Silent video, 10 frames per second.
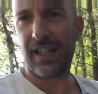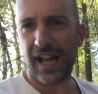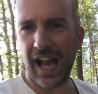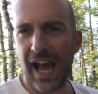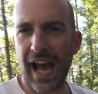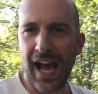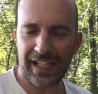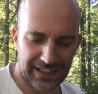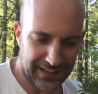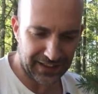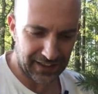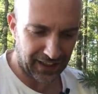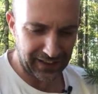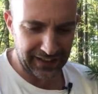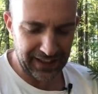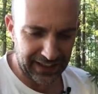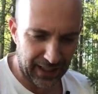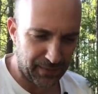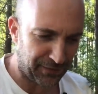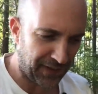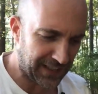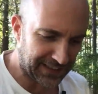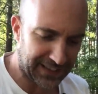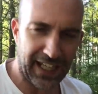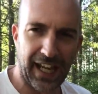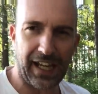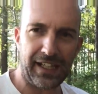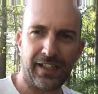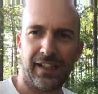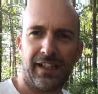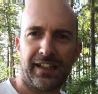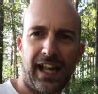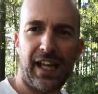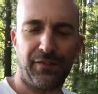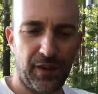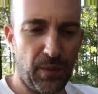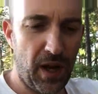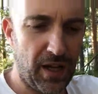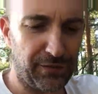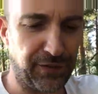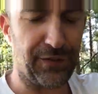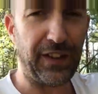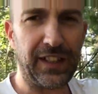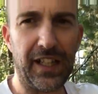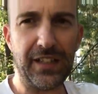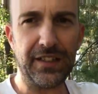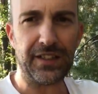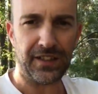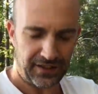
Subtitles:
and I think it'd be fair to say that if you weren't from Finland,